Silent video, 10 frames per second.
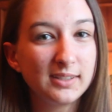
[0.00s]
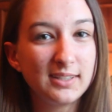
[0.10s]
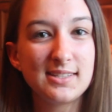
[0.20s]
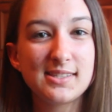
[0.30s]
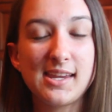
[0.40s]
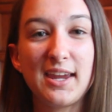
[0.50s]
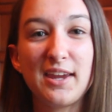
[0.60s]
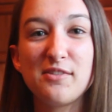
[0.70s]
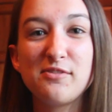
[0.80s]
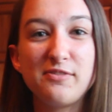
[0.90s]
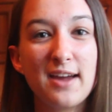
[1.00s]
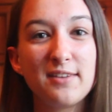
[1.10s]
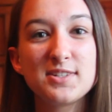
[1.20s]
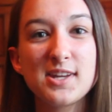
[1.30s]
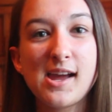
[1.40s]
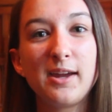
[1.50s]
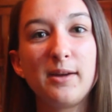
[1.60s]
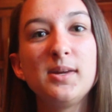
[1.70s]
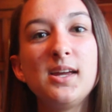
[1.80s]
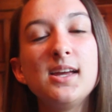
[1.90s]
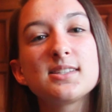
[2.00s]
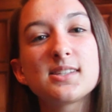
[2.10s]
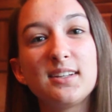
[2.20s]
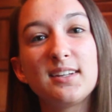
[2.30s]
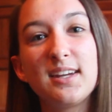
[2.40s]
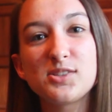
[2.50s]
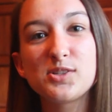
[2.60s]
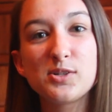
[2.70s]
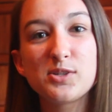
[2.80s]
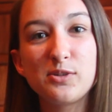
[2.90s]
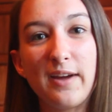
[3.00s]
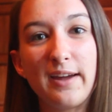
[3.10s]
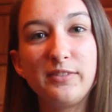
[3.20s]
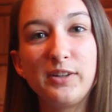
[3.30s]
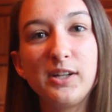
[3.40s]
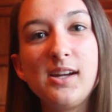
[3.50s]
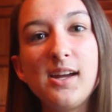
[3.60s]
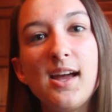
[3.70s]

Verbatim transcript: He's a five-time skin cancer survivor.